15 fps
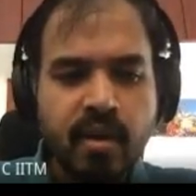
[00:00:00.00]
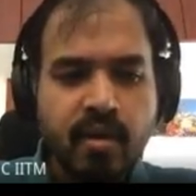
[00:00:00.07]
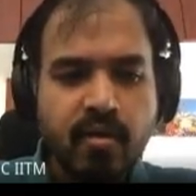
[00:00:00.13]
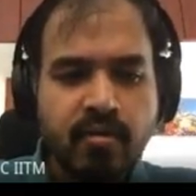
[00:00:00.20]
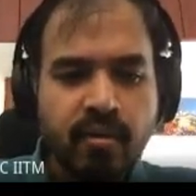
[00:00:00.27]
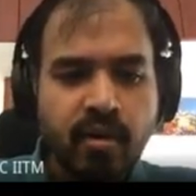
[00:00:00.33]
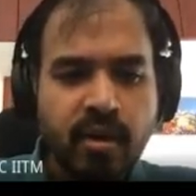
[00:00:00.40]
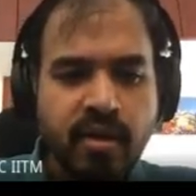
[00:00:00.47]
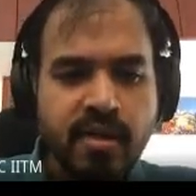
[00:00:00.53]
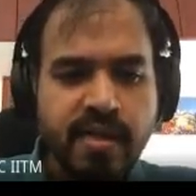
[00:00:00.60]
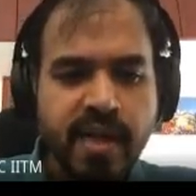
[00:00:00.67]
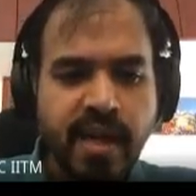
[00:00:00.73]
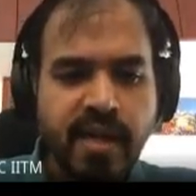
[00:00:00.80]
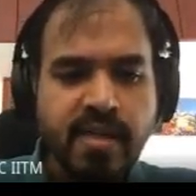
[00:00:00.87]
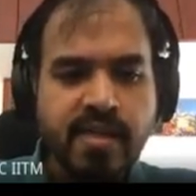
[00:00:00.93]
for this
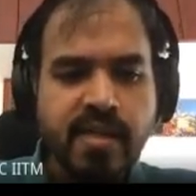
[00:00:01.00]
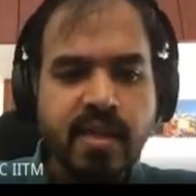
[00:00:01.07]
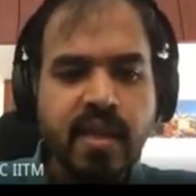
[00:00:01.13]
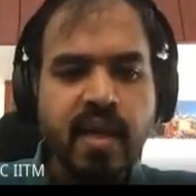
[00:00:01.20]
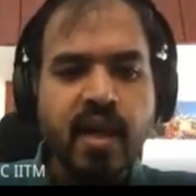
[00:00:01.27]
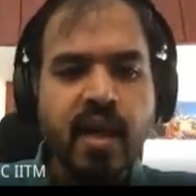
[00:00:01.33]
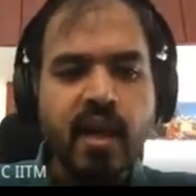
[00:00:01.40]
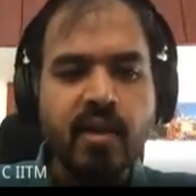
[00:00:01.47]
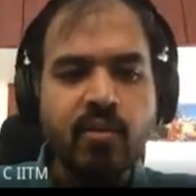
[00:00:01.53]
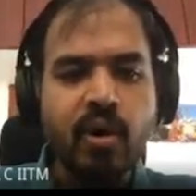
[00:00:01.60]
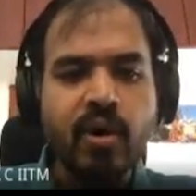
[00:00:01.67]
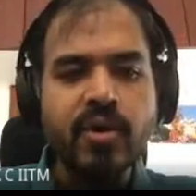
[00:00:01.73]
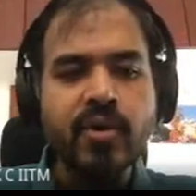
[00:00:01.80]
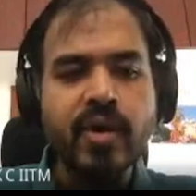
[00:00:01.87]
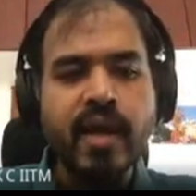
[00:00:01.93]
x, and
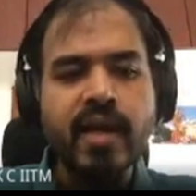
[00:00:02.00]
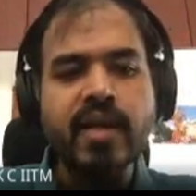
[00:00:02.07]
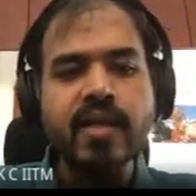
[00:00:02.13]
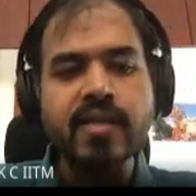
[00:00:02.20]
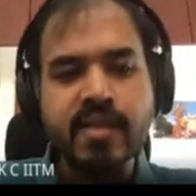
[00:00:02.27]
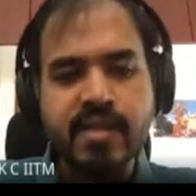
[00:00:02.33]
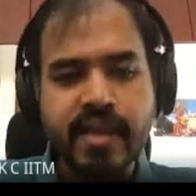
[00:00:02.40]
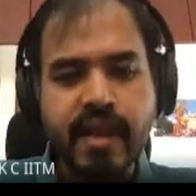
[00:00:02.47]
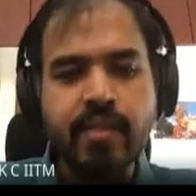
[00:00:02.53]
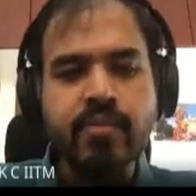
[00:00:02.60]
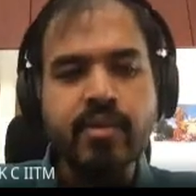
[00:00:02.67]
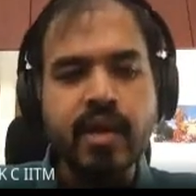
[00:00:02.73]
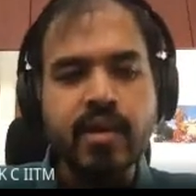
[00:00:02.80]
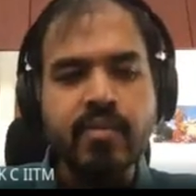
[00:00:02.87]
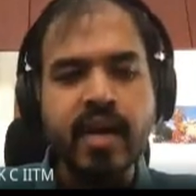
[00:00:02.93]
what you get is the same
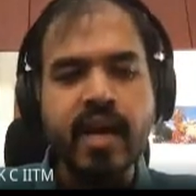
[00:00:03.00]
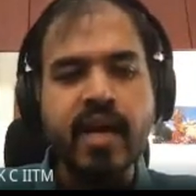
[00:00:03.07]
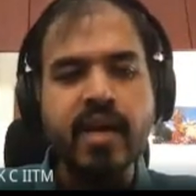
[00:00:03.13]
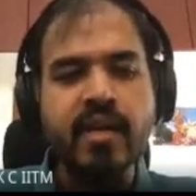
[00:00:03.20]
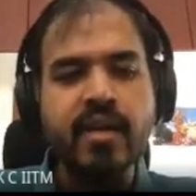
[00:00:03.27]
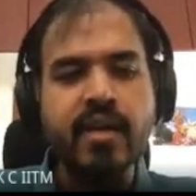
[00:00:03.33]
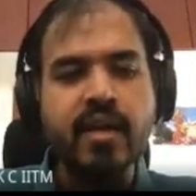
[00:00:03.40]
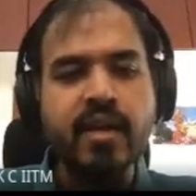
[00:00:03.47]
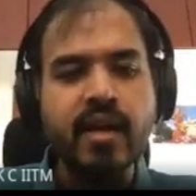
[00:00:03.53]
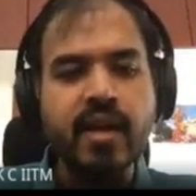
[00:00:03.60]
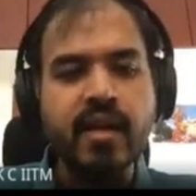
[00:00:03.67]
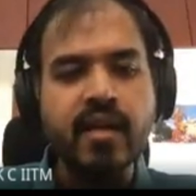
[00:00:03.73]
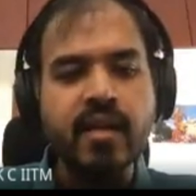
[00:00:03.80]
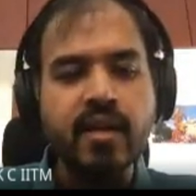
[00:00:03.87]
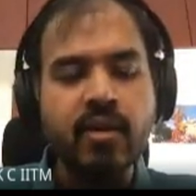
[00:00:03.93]
term again,
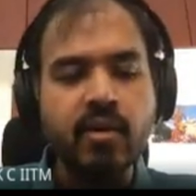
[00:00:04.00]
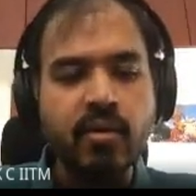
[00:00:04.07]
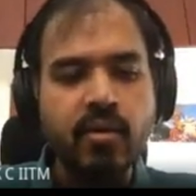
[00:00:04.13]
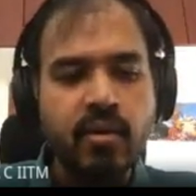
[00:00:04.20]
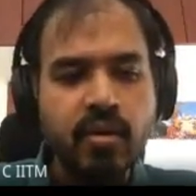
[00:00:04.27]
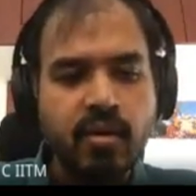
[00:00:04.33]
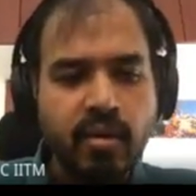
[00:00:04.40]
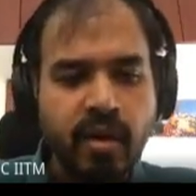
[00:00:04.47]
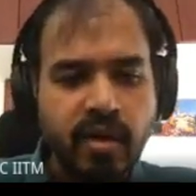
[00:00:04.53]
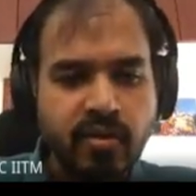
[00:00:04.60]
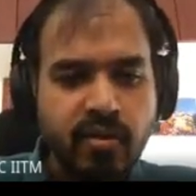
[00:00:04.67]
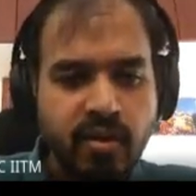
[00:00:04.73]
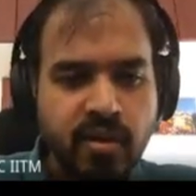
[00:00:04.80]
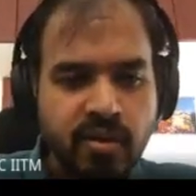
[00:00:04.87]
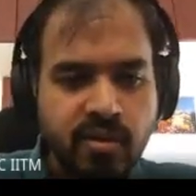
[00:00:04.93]
right? Oh, okay.
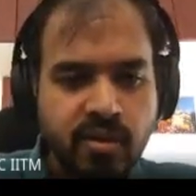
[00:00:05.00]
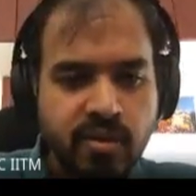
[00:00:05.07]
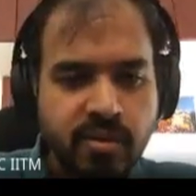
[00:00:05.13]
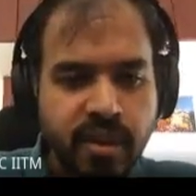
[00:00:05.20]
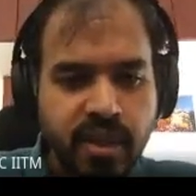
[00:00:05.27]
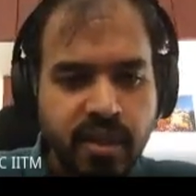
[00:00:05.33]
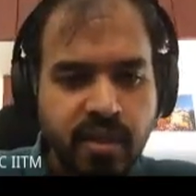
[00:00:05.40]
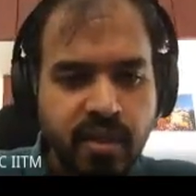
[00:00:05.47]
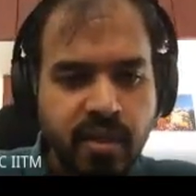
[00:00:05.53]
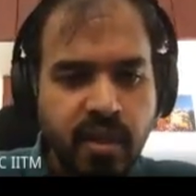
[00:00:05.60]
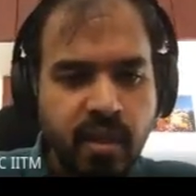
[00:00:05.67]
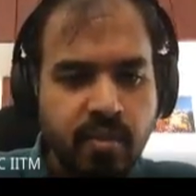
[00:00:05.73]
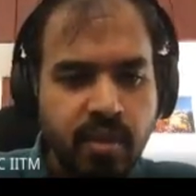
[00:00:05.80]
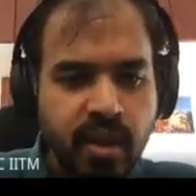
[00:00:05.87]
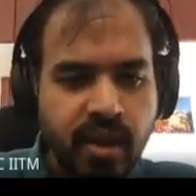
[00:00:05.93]
So this should be
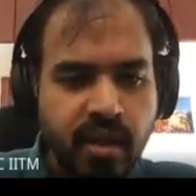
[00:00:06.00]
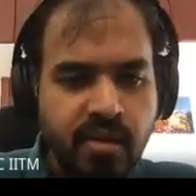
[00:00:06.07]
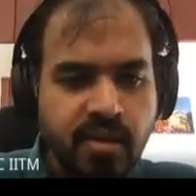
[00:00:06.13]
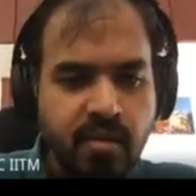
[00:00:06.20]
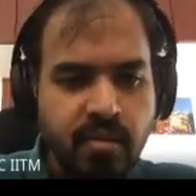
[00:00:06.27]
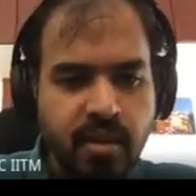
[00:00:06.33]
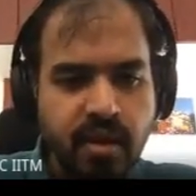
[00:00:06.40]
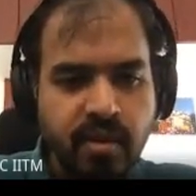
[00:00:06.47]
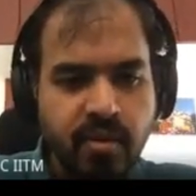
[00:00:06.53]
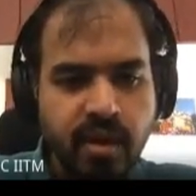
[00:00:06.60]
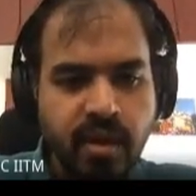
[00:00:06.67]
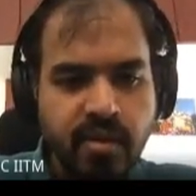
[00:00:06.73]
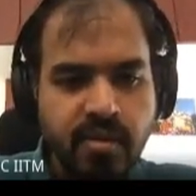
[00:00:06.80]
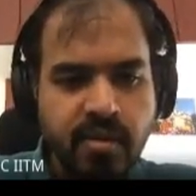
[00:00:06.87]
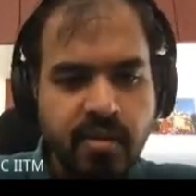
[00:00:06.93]
lambda x applied to
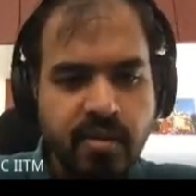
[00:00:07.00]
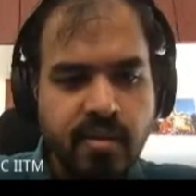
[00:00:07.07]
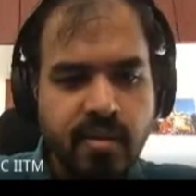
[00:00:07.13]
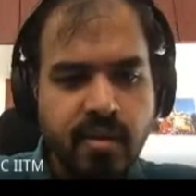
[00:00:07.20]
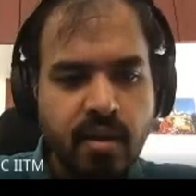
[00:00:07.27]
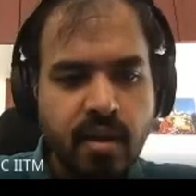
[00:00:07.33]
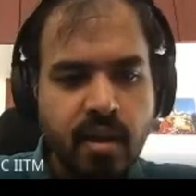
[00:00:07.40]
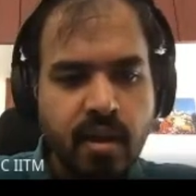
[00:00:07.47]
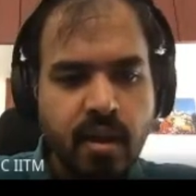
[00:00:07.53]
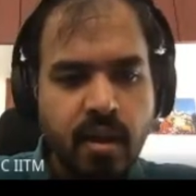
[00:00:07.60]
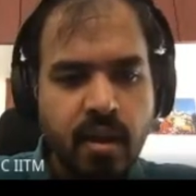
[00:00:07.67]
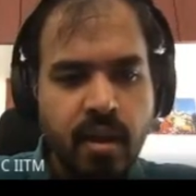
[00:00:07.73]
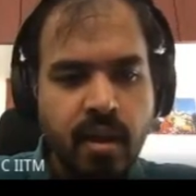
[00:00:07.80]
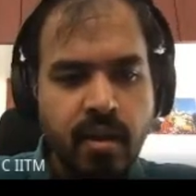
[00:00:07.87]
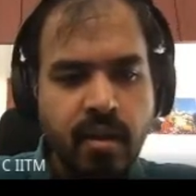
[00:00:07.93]
x,
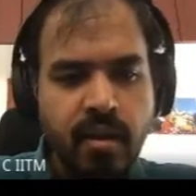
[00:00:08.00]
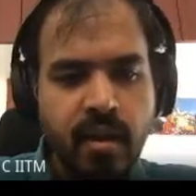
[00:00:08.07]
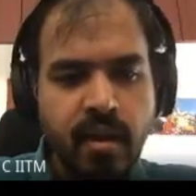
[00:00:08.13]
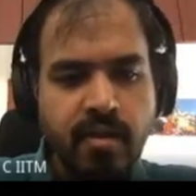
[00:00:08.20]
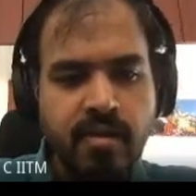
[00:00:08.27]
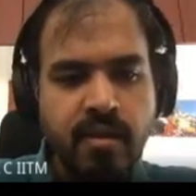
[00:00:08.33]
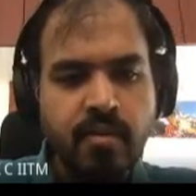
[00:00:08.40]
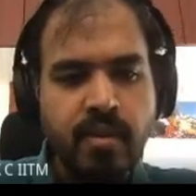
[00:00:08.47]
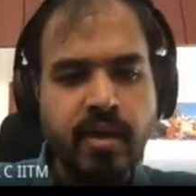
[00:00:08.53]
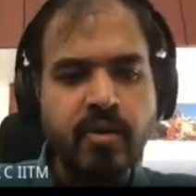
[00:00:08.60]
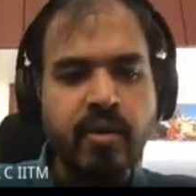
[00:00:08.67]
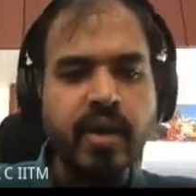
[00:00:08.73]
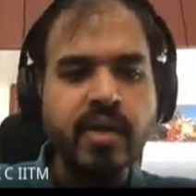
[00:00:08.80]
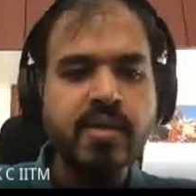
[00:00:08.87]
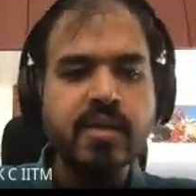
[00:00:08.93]
and x applied
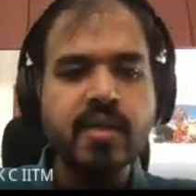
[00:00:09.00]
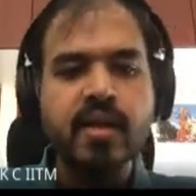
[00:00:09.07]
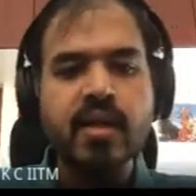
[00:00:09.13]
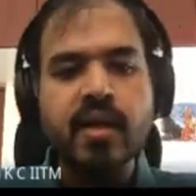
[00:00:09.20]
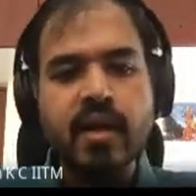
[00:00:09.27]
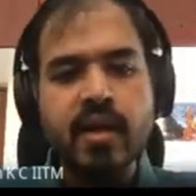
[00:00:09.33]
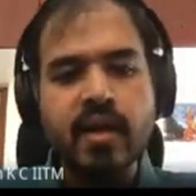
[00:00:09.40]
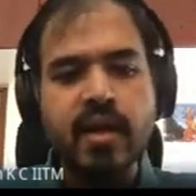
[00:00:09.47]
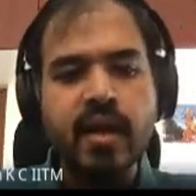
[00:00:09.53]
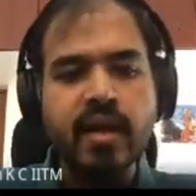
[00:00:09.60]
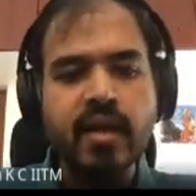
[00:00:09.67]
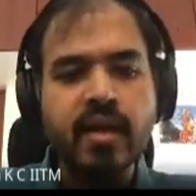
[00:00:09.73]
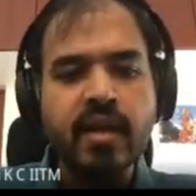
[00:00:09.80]
to x, right?